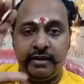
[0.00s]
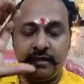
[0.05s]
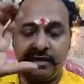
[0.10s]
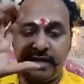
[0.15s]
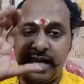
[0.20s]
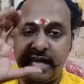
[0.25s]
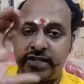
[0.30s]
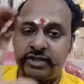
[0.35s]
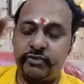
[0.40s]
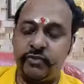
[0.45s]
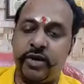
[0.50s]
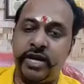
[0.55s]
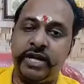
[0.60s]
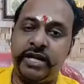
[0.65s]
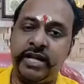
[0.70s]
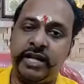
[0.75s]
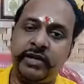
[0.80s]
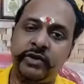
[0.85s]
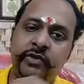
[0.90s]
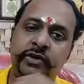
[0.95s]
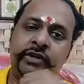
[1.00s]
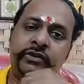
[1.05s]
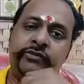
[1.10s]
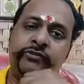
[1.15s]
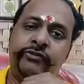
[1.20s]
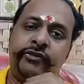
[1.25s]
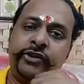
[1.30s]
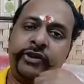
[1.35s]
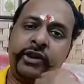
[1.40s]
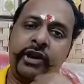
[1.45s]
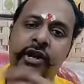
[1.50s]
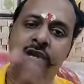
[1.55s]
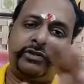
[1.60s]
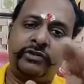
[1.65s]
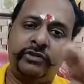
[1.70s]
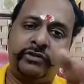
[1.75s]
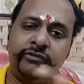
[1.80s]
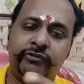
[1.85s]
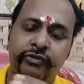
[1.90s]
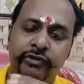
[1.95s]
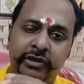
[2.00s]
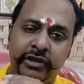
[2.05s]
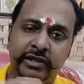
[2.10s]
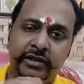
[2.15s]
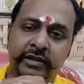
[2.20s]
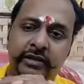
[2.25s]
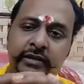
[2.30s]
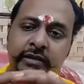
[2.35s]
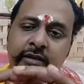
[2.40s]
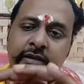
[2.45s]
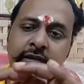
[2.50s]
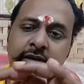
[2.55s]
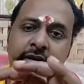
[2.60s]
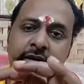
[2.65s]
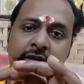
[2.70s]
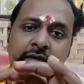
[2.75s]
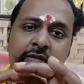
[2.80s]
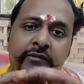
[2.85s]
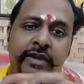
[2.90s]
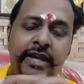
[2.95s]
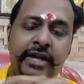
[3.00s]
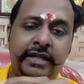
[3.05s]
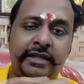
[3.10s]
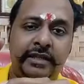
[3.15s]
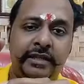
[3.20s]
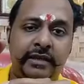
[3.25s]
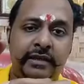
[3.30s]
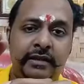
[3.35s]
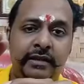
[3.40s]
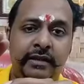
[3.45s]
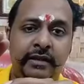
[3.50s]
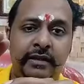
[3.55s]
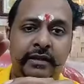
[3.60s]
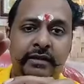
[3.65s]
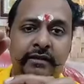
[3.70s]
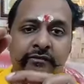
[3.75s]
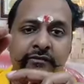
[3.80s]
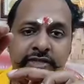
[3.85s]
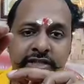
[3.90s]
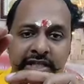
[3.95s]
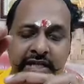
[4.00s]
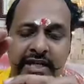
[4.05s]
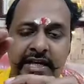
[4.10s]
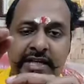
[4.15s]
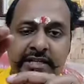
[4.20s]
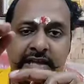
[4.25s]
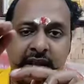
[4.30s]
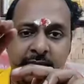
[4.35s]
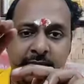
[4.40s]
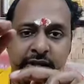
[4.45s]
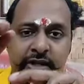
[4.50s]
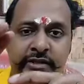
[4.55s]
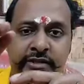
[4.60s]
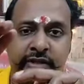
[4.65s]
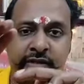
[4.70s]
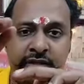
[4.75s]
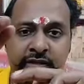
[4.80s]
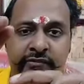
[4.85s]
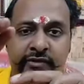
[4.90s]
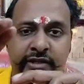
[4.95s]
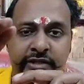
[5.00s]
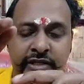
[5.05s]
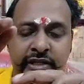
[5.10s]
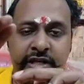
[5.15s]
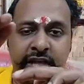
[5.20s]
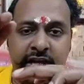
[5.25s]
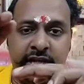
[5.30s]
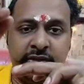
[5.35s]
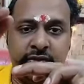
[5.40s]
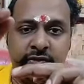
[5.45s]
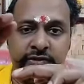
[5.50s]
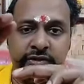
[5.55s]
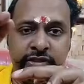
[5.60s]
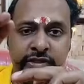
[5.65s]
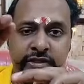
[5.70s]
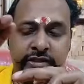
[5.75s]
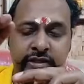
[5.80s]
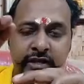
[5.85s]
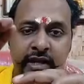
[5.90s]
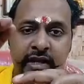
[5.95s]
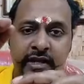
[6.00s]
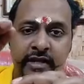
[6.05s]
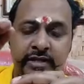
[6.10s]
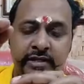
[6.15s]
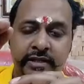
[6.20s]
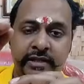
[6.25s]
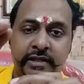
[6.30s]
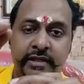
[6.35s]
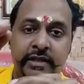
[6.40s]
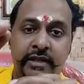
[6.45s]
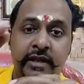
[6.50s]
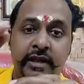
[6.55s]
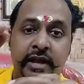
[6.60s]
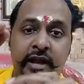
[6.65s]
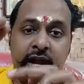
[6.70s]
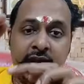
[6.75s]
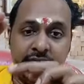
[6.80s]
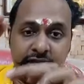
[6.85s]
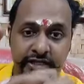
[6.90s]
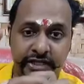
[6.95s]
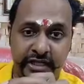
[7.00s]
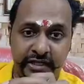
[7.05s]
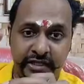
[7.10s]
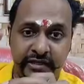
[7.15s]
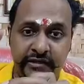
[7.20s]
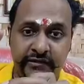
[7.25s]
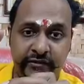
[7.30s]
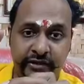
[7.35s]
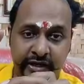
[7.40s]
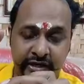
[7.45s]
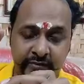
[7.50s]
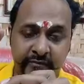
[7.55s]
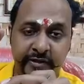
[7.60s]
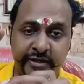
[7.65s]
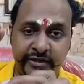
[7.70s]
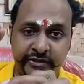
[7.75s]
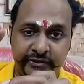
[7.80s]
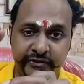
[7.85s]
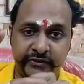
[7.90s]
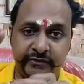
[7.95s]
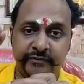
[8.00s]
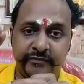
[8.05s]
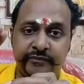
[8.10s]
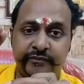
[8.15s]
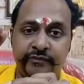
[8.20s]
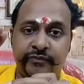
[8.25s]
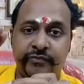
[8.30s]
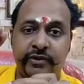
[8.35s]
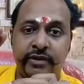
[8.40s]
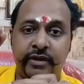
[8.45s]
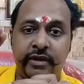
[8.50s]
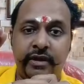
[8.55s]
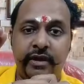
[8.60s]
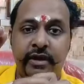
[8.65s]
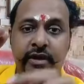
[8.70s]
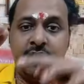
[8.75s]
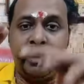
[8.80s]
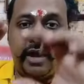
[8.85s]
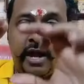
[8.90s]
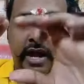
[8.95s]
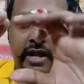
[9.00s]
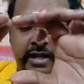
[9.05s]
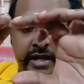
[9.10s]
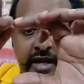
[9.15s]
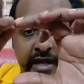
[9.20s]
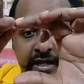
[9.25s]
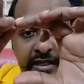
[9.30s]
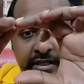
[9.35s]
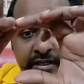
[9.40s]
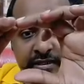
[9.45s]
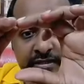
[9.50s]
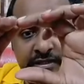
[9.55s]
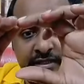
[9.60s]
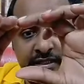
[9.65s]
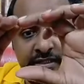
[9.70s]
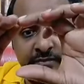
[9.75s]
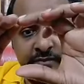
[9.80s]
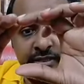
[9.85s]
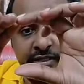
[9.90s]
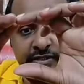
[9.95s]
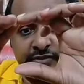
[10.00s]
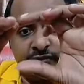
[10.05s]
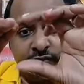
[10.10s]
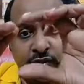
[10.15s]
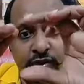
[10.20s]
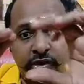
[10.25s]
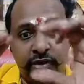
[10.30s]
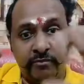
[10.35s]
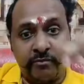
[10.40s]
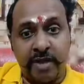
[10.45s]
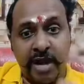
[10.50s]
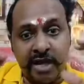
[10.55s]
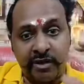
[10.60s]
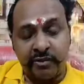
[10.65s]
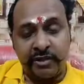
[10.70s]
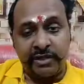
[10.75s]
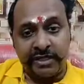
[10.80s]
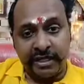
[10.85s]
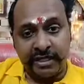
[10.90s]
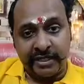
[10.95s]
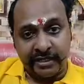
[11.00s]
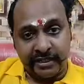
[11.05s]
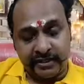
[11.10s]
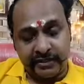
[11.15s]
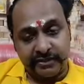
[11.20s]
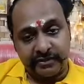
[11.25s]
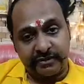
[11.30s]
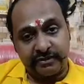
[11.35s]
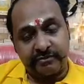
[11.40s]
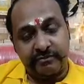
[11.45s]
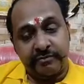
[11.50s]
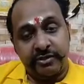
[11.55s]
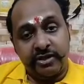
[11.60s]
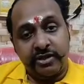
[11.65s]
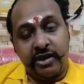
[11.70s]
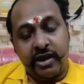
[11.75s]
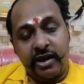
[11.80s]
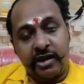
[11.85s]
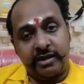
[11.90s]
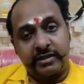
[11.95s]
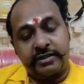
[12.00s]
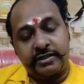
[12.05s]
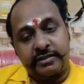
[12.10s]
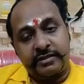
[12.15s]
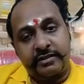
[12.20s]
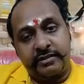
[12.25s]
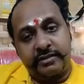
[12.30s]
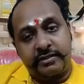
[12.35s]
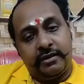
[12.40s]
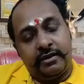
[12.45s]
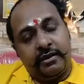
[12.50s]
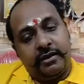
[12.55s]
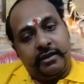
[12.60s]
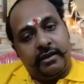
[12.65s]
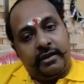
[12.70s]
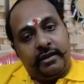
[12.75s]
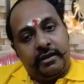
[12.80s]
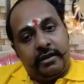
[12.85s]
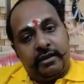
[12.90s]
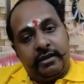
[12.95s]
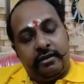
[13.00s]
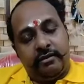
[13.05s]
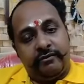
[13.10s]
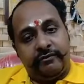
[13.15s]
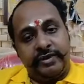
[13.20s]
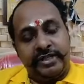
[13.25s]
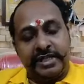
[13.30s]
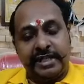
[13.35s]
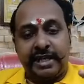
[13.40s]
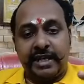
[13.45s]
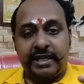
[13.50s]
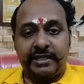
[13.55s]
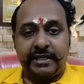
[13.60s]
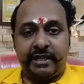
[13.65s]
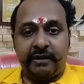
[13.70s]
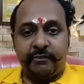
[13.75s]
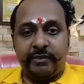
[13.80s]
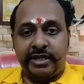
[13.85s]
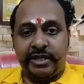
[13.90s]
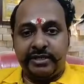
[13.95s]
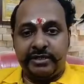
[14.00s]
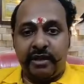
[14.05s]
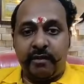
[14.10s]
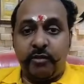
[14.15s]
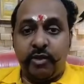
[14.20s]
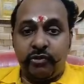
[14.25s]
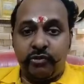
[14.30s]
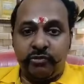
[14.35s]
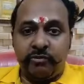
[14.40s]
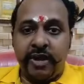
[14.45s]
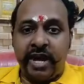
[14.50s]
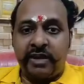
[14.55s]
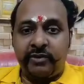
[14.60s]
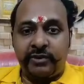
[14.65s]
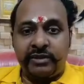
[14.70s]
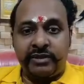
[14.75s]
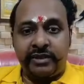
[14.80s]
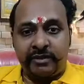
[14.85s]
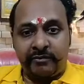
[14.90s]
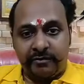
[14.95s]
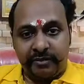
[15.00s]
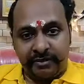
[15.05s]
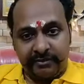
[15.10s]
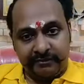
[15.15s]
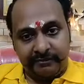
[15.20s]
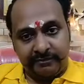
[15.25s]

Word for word: Next one year you give for ortho fully where the physical examination, differential diagnosis and the adjunctive treatments and another 6 months for manual techniques because physical therapy is about manual therapy.